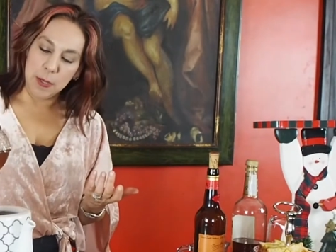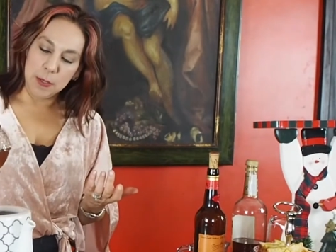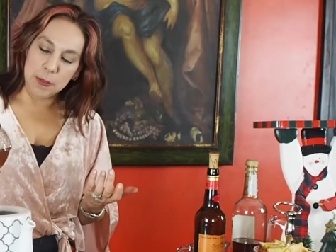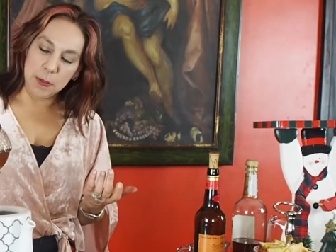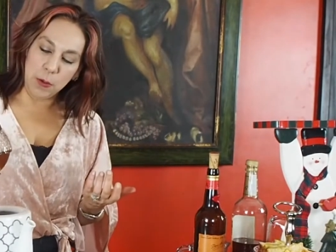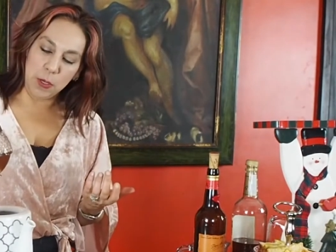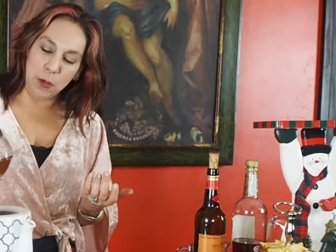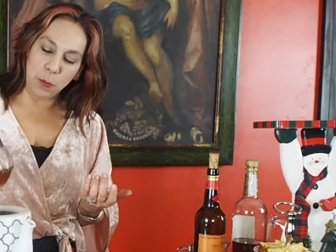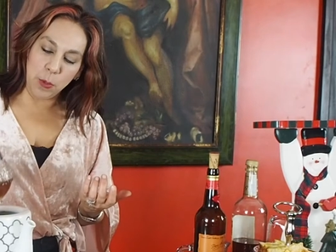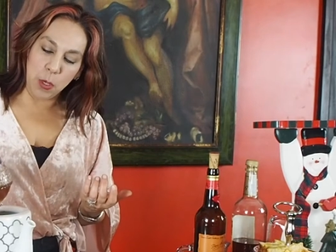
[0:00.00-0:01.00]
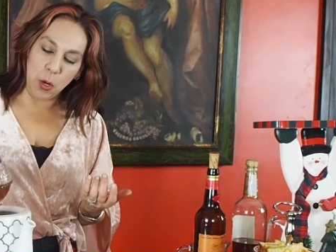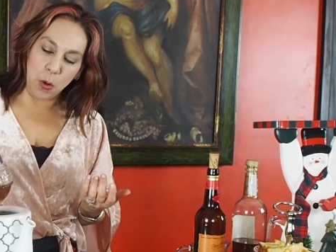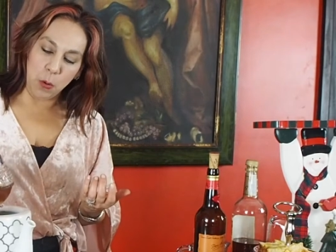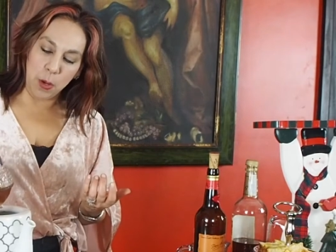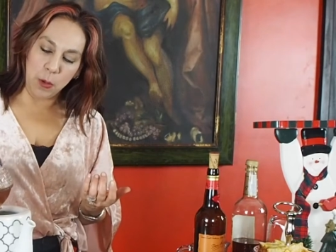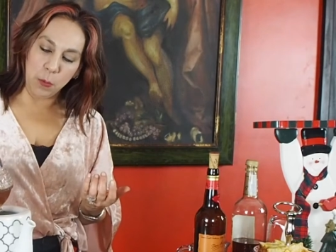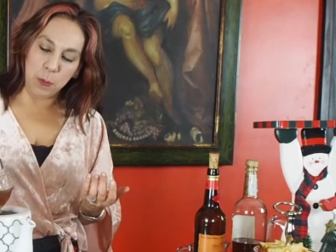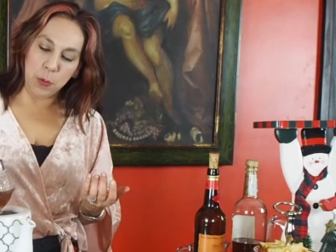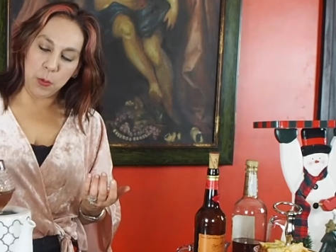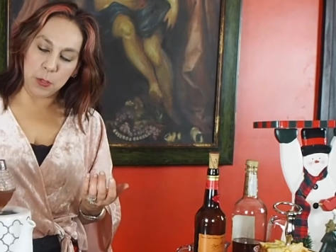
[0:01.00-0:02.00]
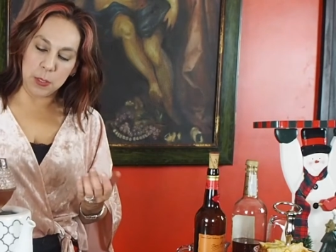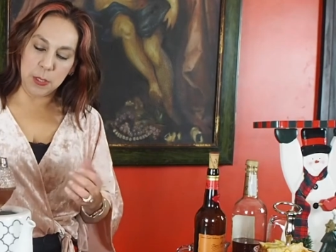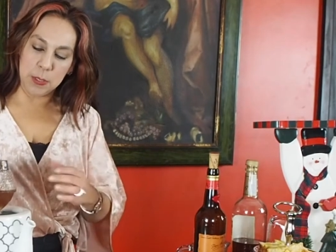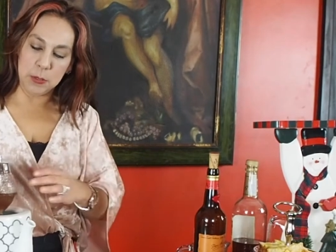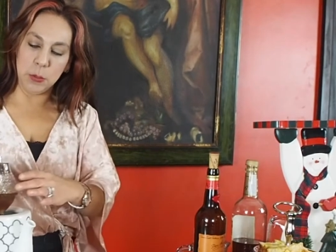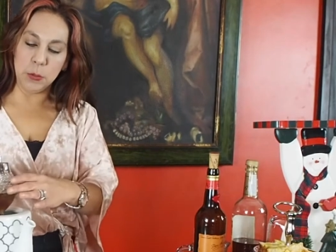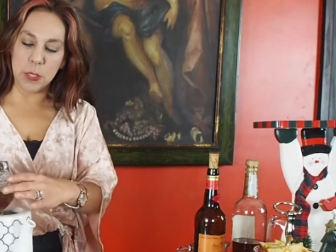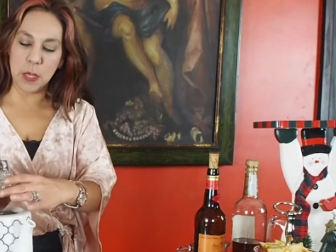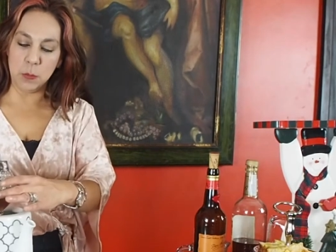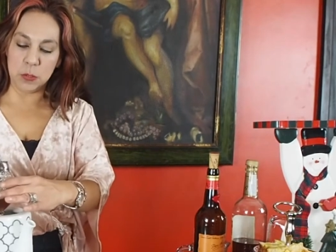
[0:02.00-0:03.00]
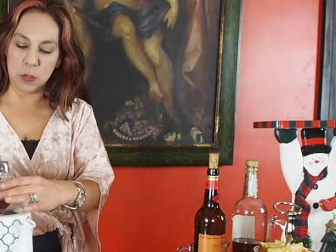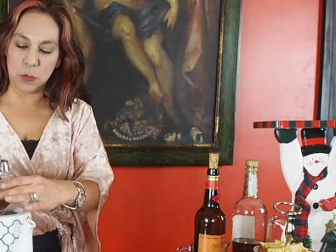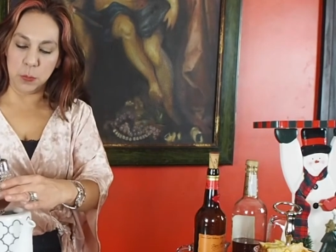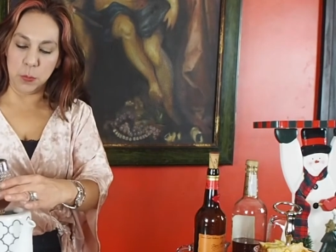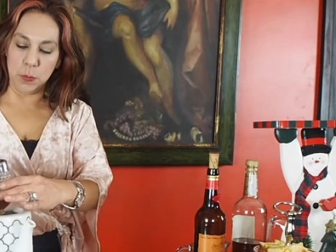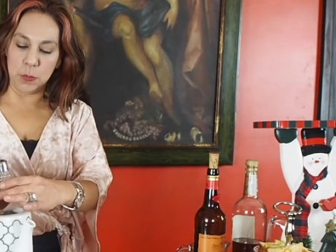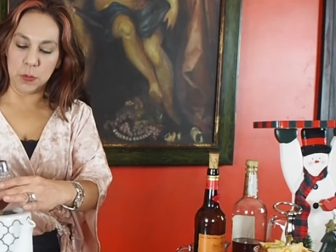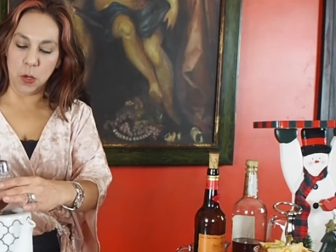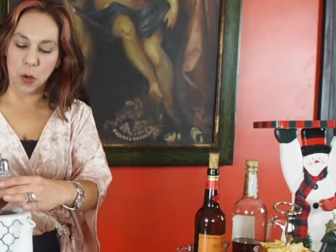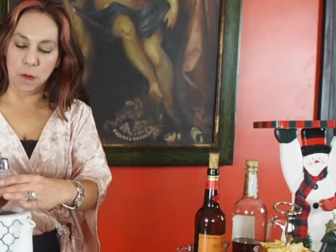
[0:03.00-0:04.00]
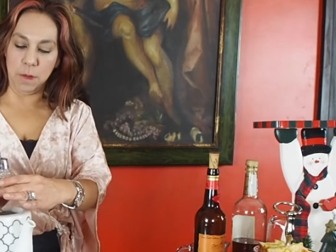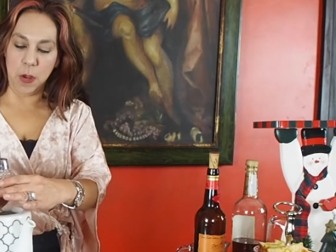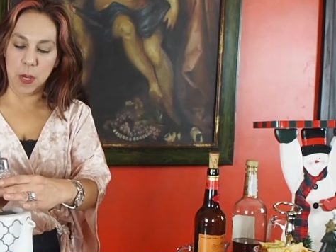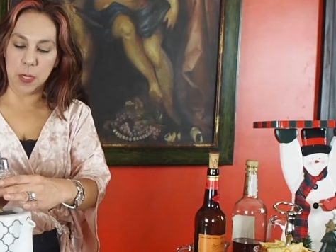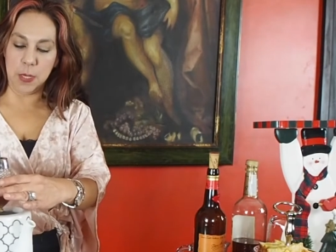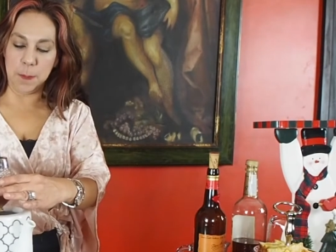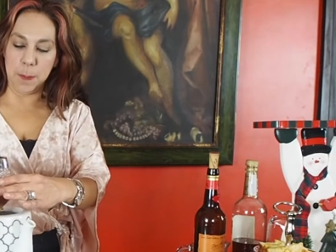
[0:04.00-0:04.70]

So here we go, and we put 2 tablespoons of honey.